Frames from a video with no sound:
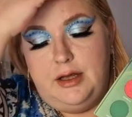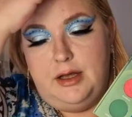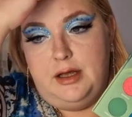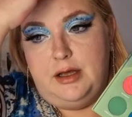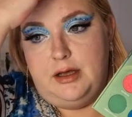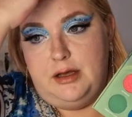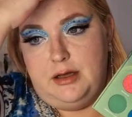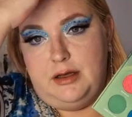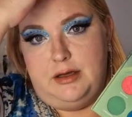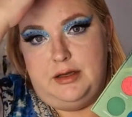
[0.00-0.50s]

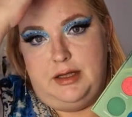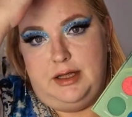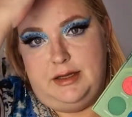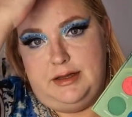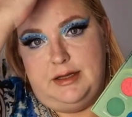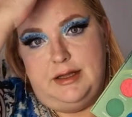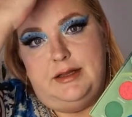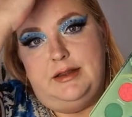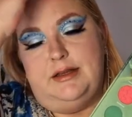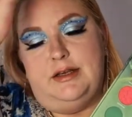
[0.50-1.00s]

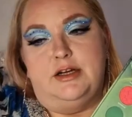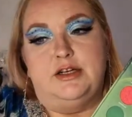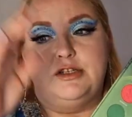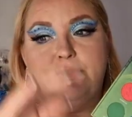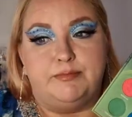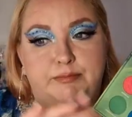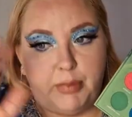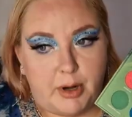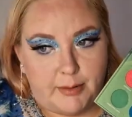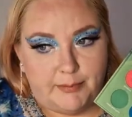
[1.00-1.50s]
and then there's
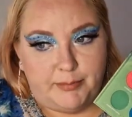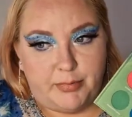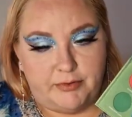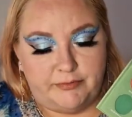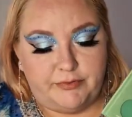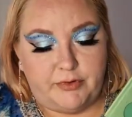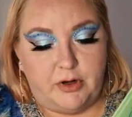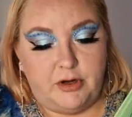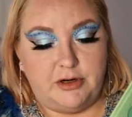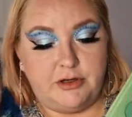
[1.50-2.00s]
a pop
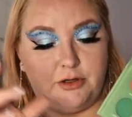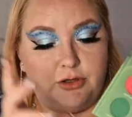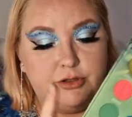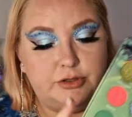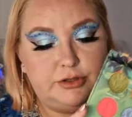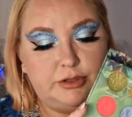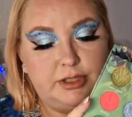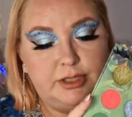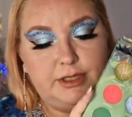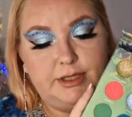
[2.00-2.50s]
of
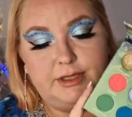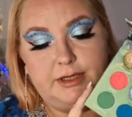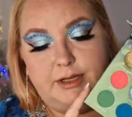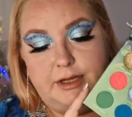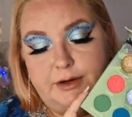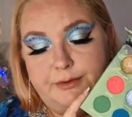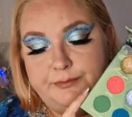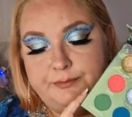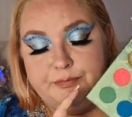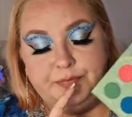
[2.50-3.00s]
colors in
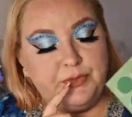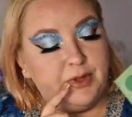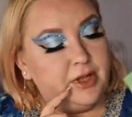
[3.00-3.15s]
here.